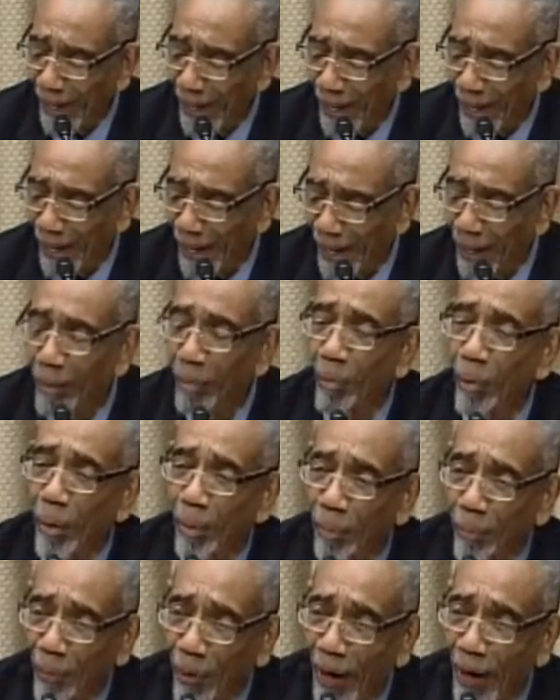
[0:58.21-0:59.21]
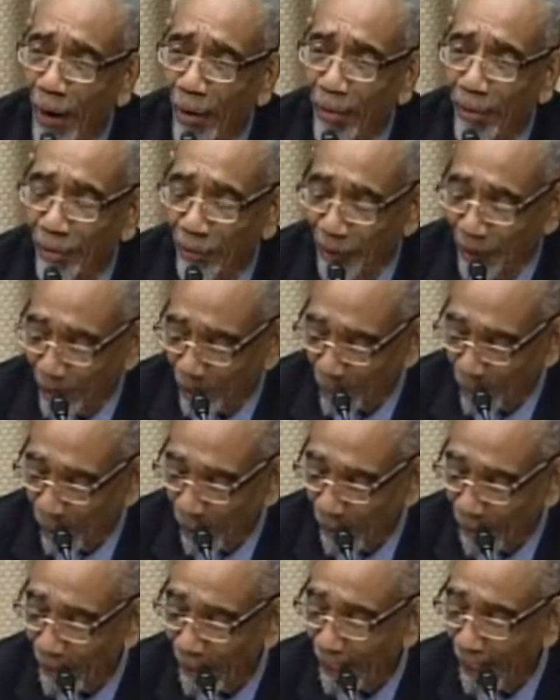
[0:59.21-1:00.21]
and we're proud of your
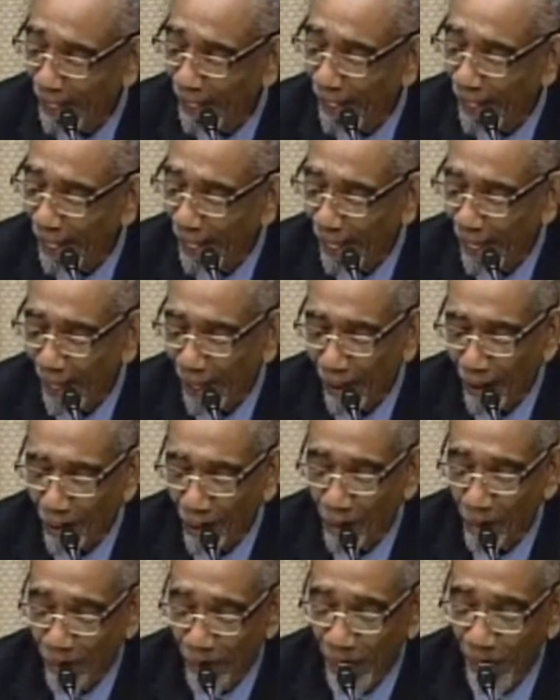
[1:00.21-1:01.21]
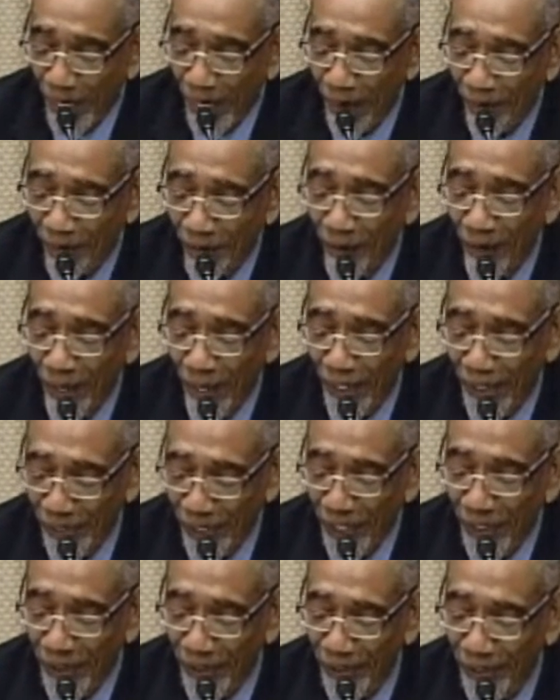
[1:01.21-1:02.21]
work on behalf of our
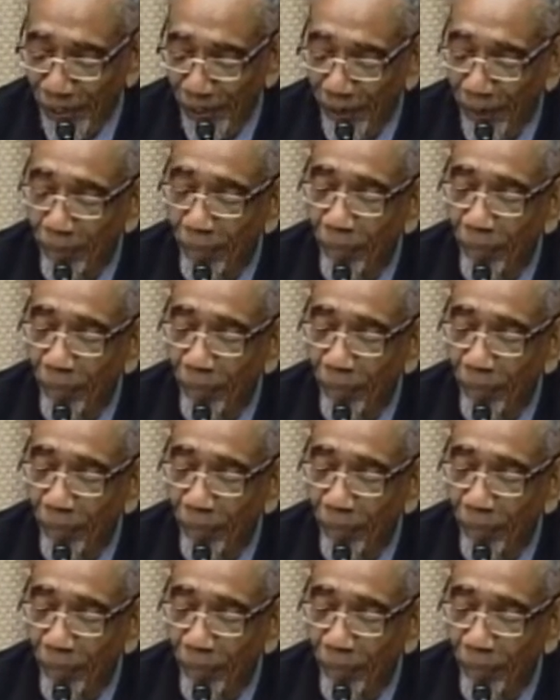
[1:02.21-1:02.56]
nation.